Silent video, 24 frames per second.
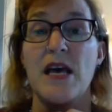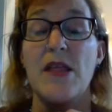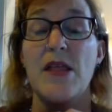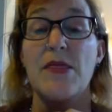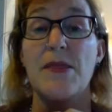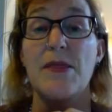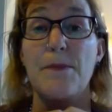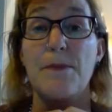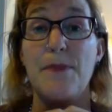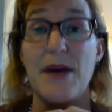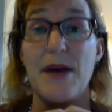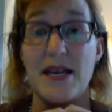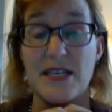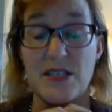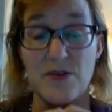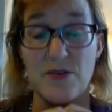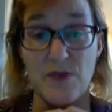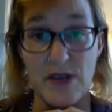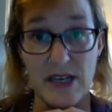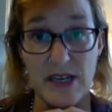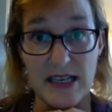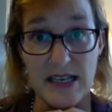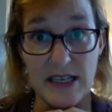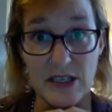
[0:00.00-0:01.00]
The best
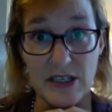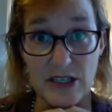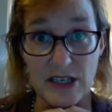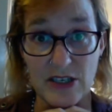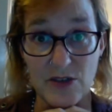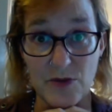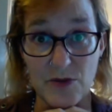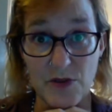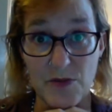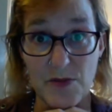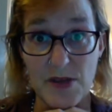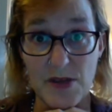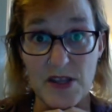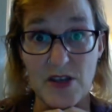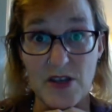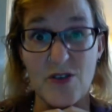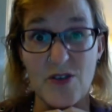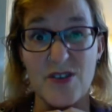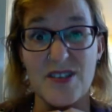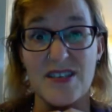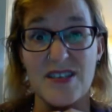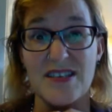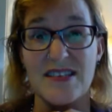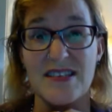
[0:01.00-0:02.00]
way to get in touch with me, though,
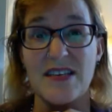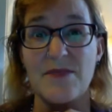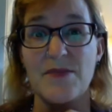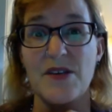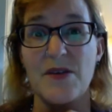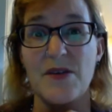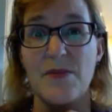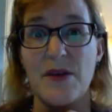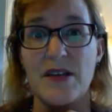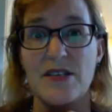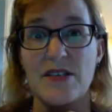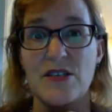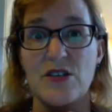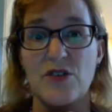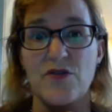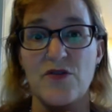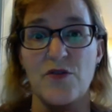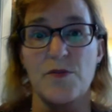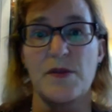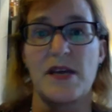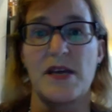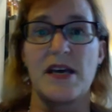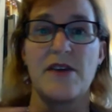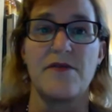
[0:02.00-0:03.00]
is to send me a message
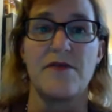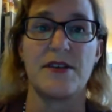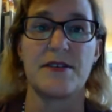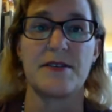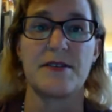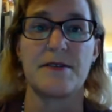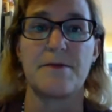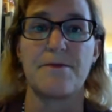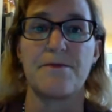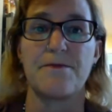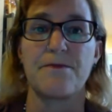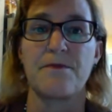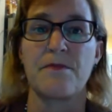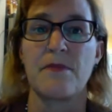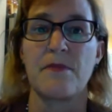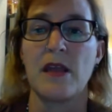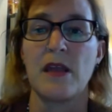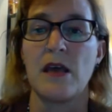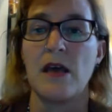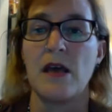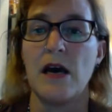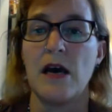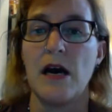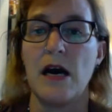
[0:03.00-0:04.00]
from Canvas,
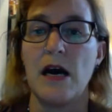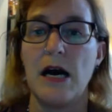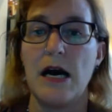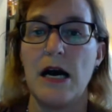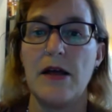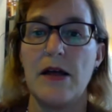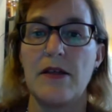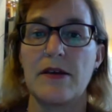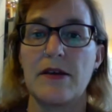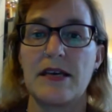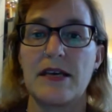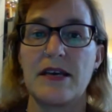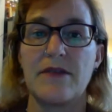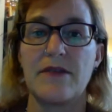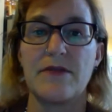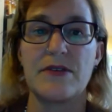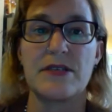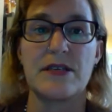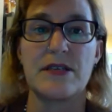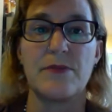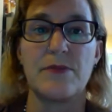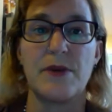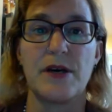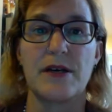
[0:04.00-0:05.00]
the Canvas
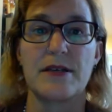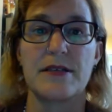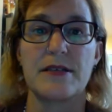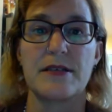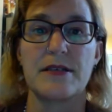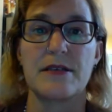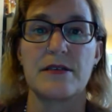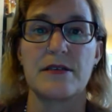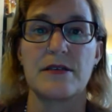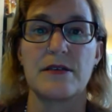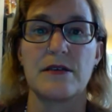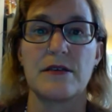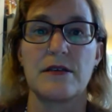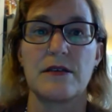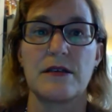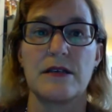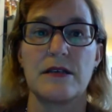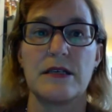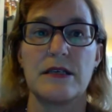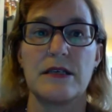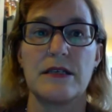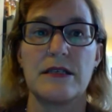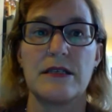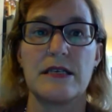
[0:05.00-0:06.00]
inbox.
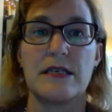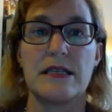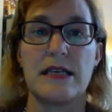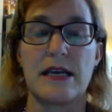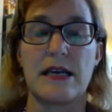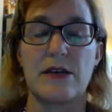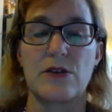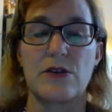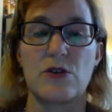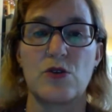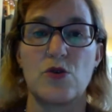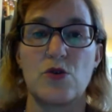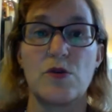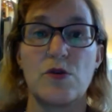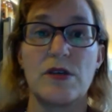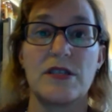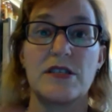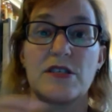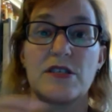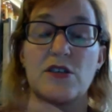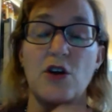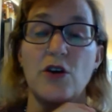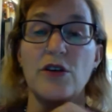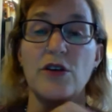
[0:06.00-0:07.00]
Indeed, yes. To get
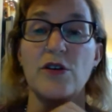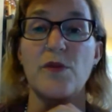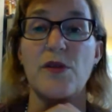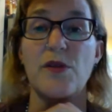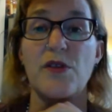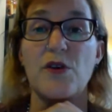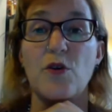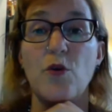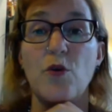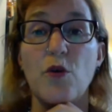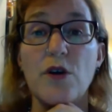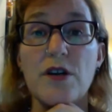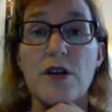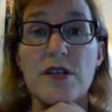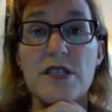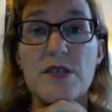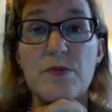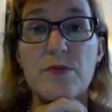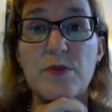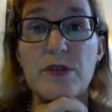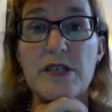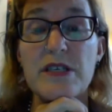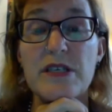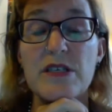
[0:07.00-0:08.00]
started with the course,
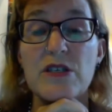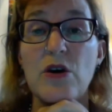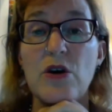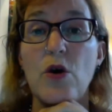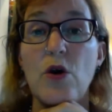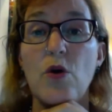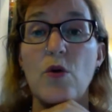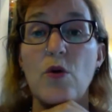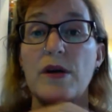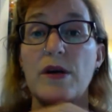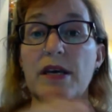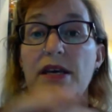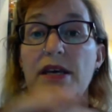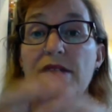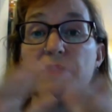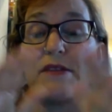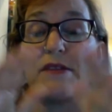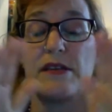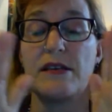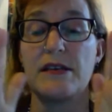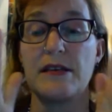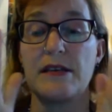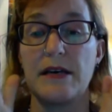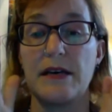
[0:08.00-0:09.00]
please go in
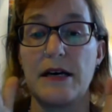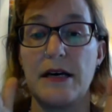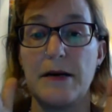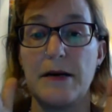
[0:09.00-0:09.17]
the